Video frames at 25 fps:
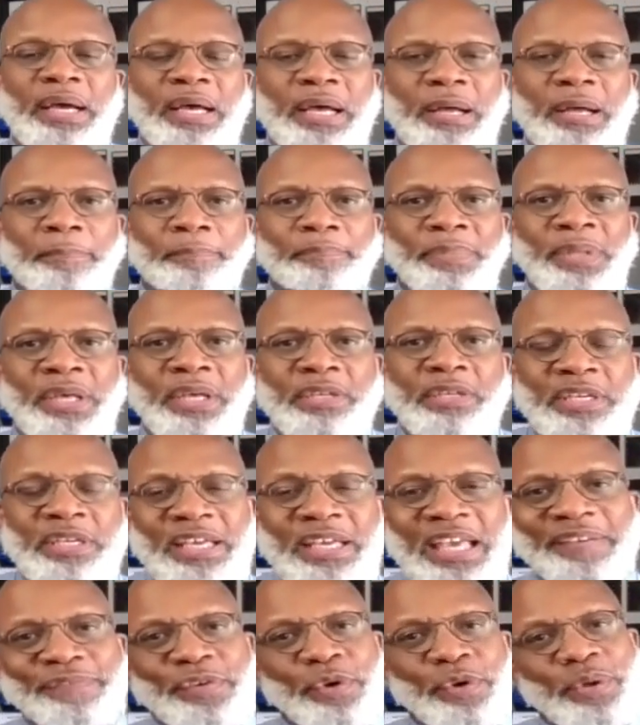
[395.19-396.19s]
Um,
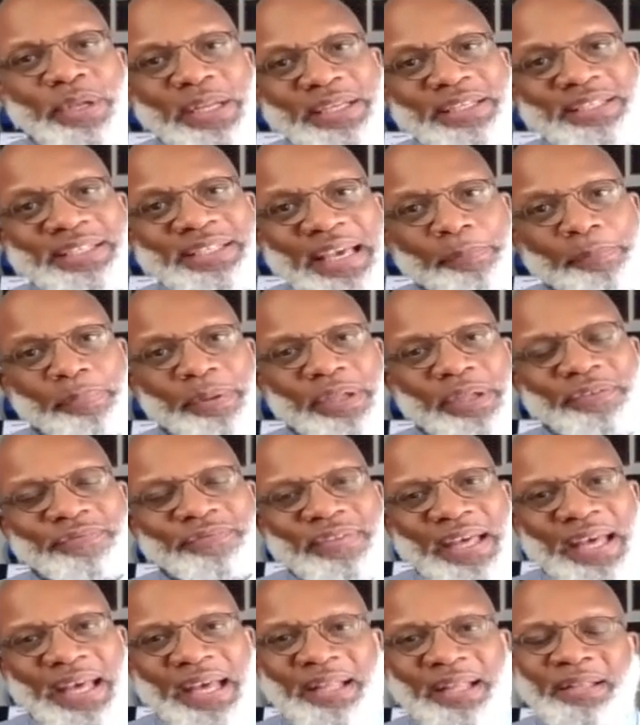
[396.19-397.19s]
to give you an example
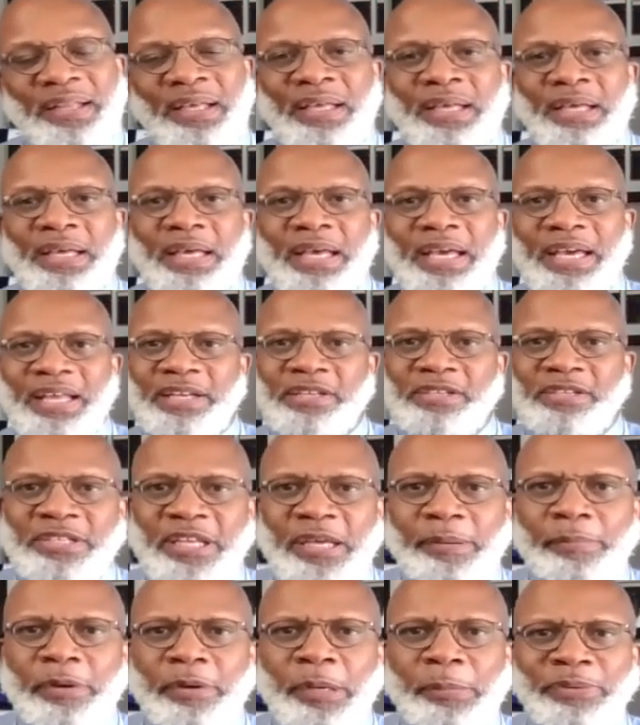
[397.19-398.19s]
of that, in a
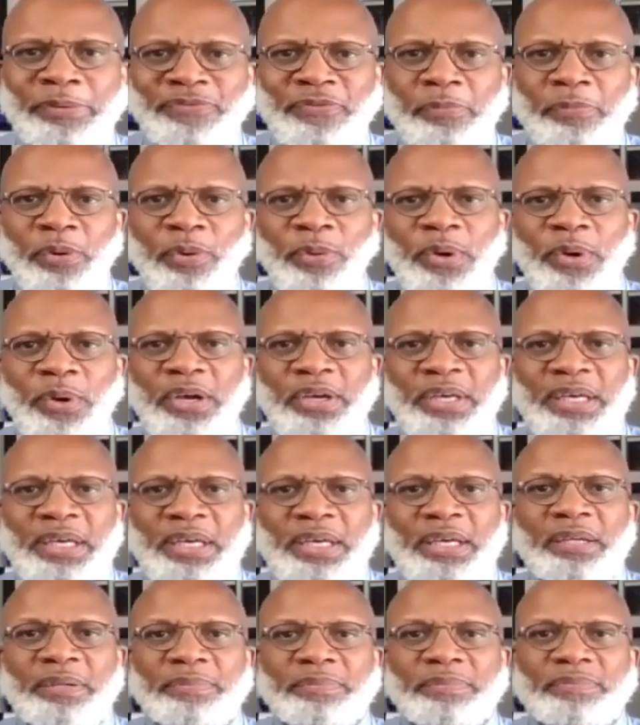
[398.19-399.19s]
suburb of
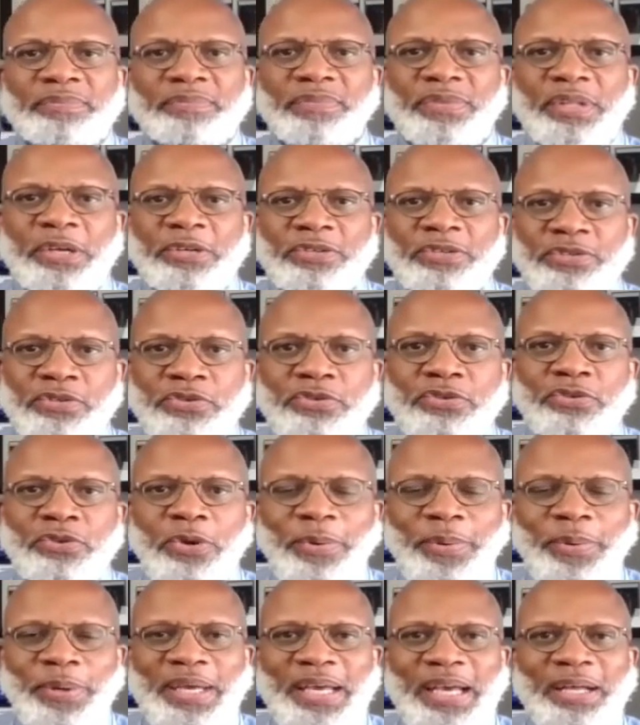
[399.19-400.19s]
Milwaukee, there's a
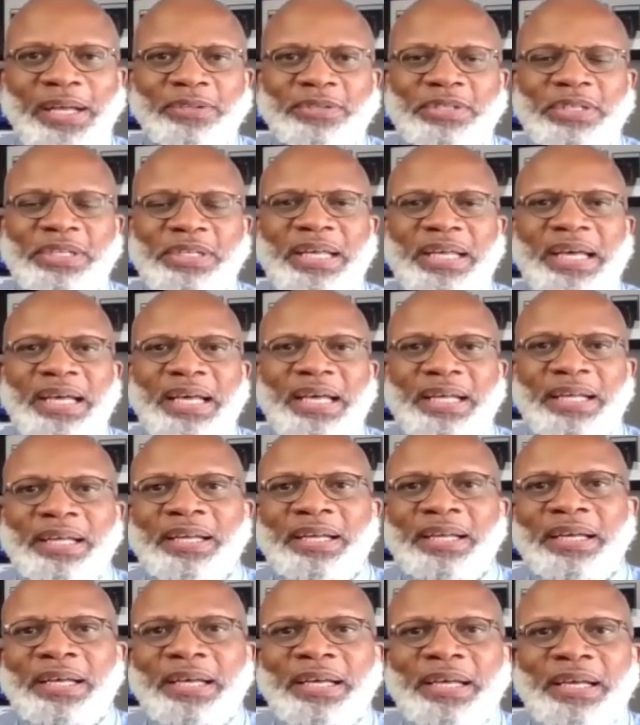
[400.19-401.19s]
story out today
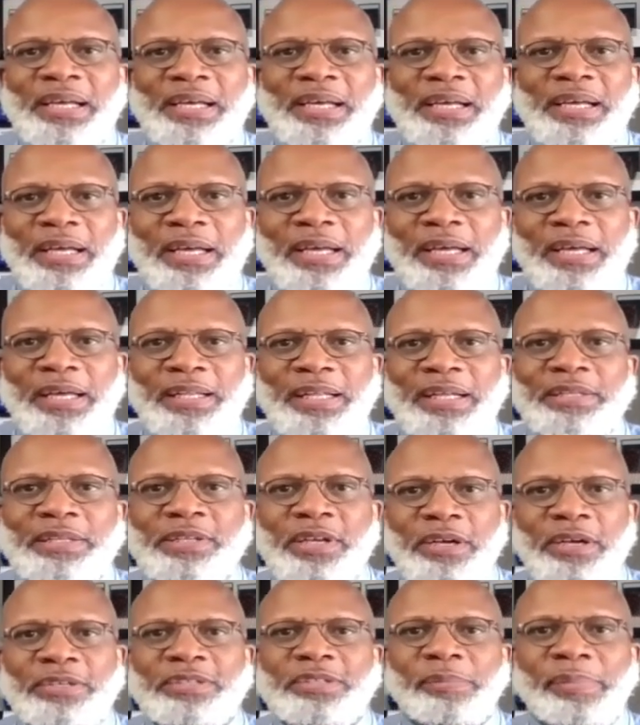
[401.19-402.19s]

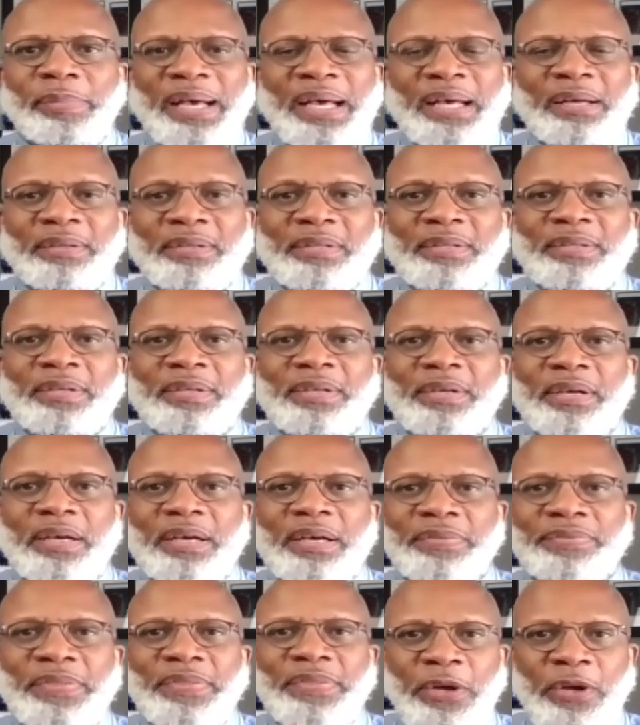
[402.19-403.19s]
that talks about
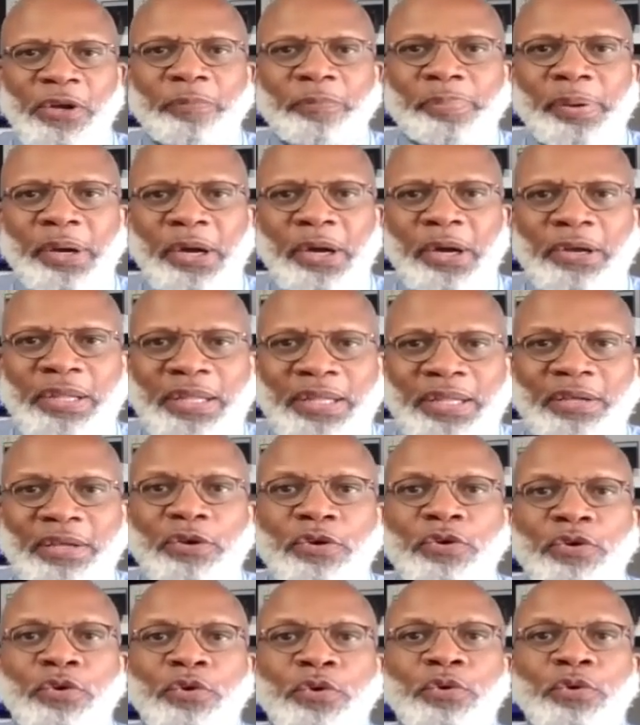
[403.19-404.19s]
a third
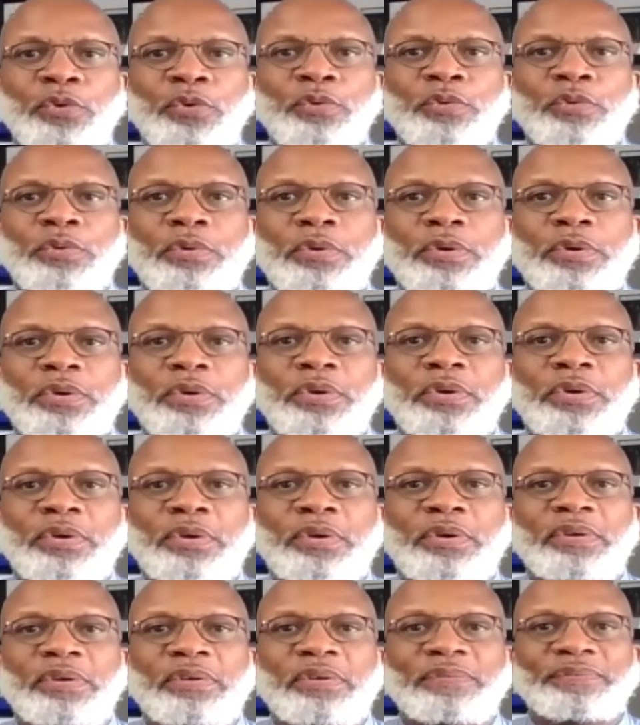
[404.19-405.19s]
party who
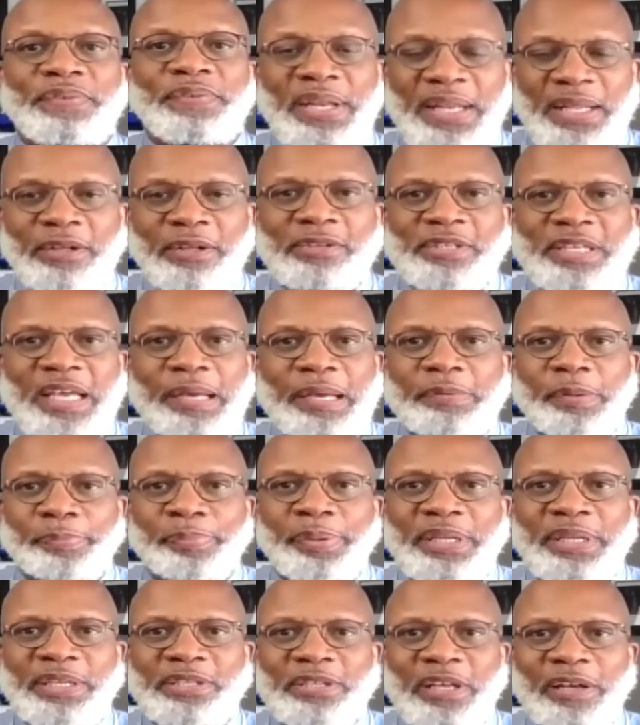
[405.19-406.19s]
videotaped
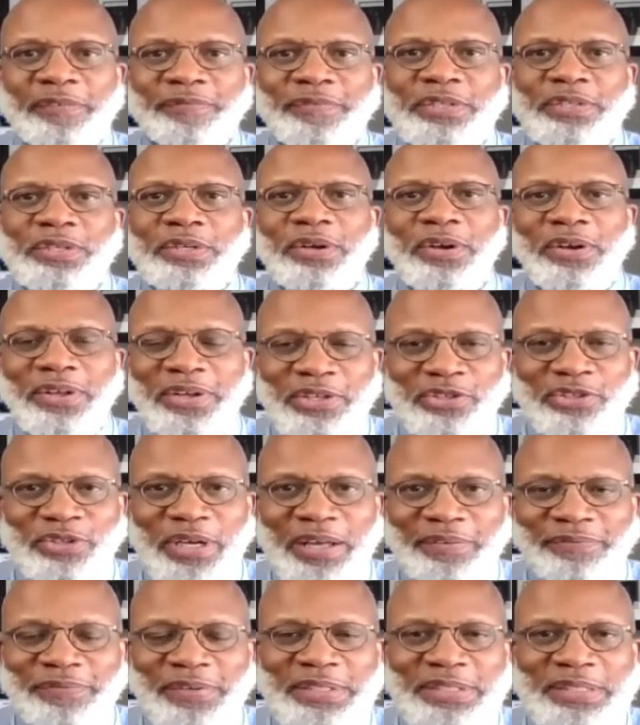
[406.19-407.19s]
a police officer on a
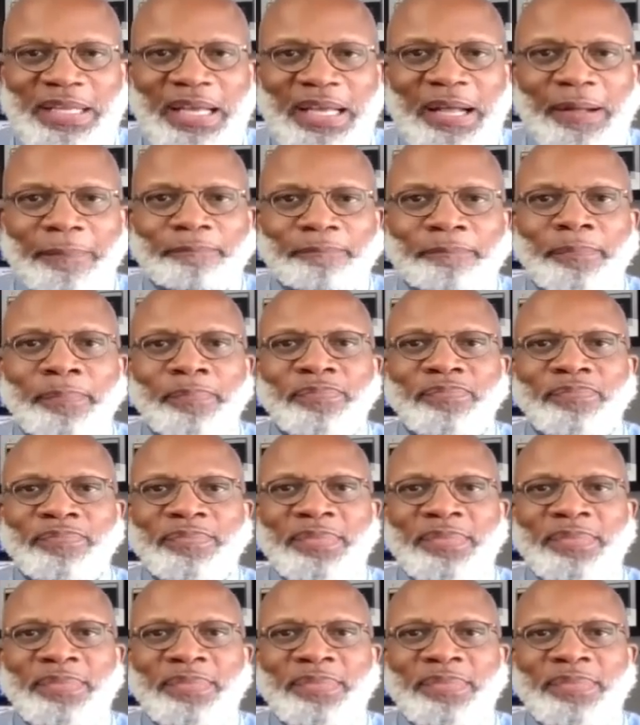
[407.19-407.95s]
traffic stop,